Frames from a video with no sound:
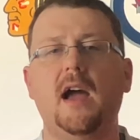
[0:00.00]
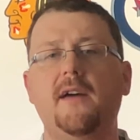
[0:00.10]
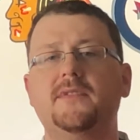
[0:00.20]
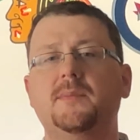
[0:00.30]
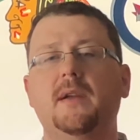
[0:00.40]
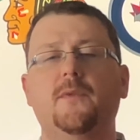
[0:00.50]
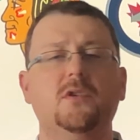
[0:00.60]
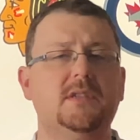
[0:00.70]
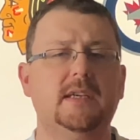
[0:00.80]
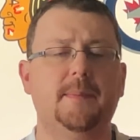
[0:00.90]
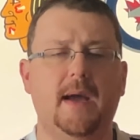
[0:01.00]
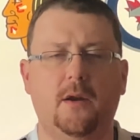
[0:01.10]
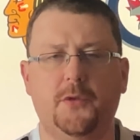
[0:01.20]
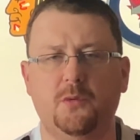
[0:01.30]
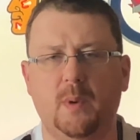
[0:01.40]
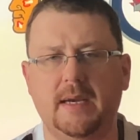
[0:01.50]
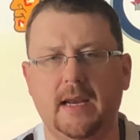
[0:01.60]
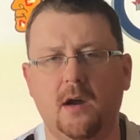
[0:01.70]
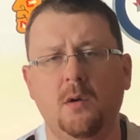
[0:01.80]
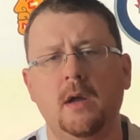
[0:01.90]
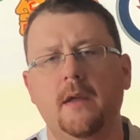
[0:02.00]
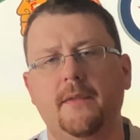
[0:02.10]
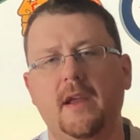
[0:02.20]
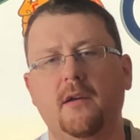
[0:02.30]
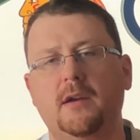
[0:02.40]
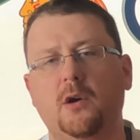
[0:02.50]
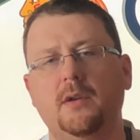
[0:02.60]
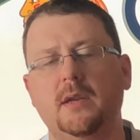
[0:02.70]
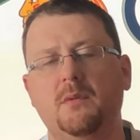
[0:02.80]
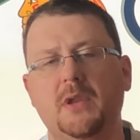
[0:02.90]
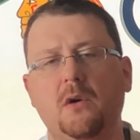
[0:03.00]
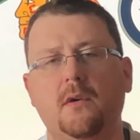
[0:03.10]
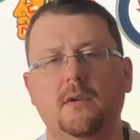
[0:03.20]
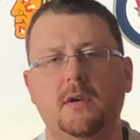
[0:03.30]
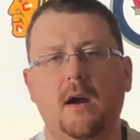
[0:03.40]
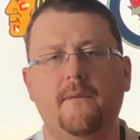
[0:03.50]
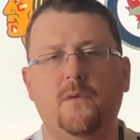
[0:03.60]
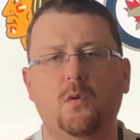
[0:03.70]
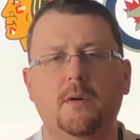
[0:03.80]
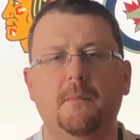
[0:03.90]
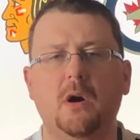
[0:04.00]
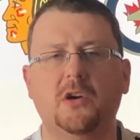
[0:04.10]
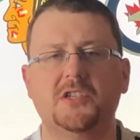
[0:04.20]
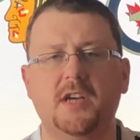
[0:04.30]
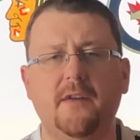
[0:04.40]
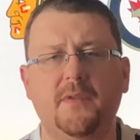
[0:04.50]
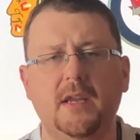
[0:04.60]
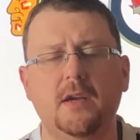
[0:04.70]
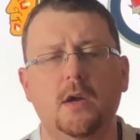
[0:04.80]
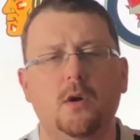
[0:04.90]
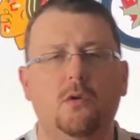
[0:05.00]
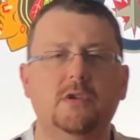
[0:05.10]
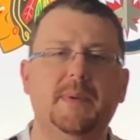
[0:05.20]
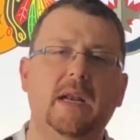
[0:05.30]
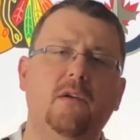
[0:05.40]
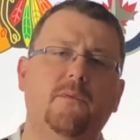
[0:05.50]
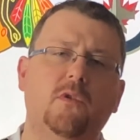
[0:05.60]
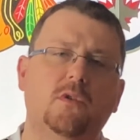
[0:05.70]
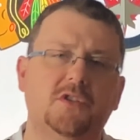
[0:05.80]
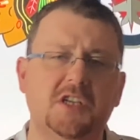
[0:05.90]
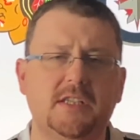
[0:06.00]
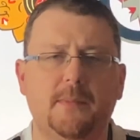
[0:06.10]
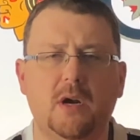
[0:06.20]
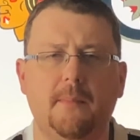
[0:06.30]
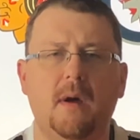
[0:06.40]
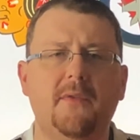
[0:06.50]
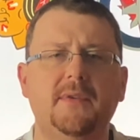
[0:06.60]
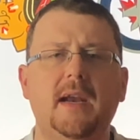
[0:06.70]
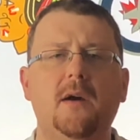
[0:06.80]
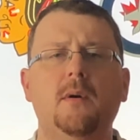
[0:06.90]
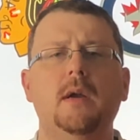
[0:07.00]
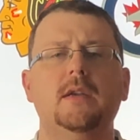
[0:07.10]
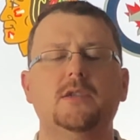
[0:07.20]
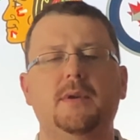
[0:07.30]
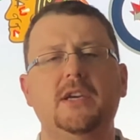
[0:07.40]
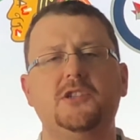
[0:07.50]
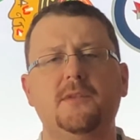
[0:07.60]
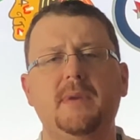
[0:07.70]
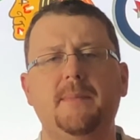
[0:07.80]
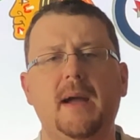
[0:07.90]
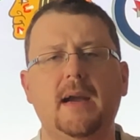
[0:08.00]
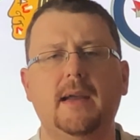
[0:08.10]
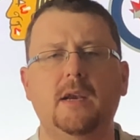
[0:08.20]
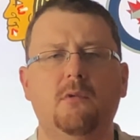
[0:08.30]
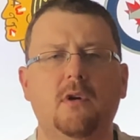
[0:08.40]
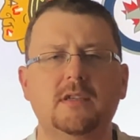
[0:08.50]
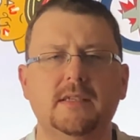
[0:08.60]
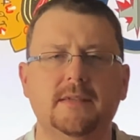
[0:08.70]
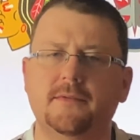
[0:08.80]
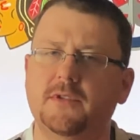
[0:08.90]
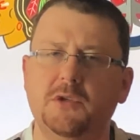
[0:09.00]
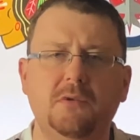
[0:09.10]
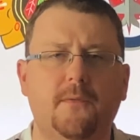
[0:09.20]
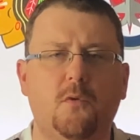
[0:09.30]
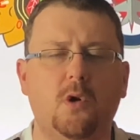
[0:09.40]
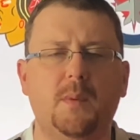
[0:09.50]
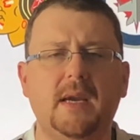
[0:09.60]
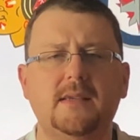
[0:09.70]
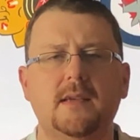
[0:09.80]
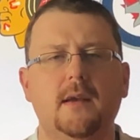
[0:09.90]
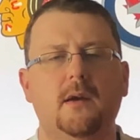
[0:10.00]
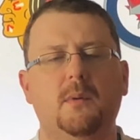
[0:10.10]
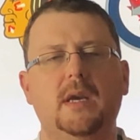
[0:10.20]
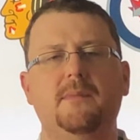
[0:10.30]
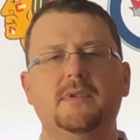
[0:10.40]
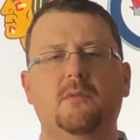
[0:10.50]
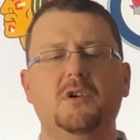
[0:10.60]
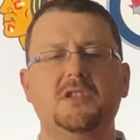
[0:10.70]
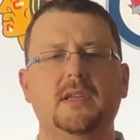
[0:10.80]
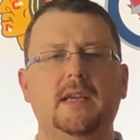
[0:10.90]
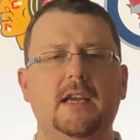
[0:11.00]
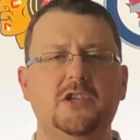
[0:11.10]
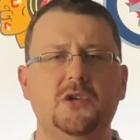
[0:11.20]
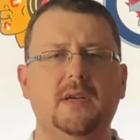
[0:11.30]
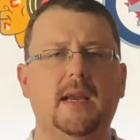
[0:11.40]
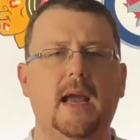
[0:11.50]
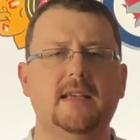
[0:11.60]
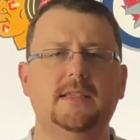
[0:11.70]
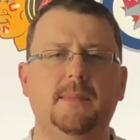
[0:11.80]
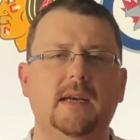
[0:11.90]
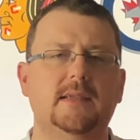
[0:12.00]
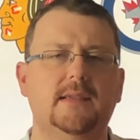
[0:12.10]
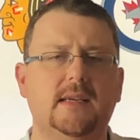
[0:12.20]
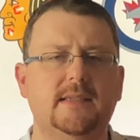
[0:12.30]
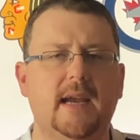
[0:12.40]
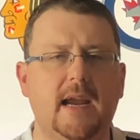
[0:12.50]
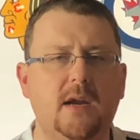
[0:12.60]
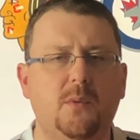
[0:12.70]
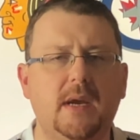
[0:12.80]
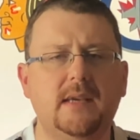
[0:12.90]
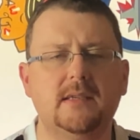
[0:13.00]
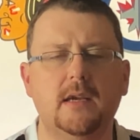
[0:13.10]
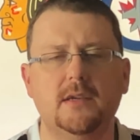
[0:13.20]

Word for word: have some adversity to battle through right now. They are currently without top forward Mark Scheifele who's been out for just about a month now. So he should be back anywhere in two to four weeks. When he was originally injured, they estimated six to eight weeks.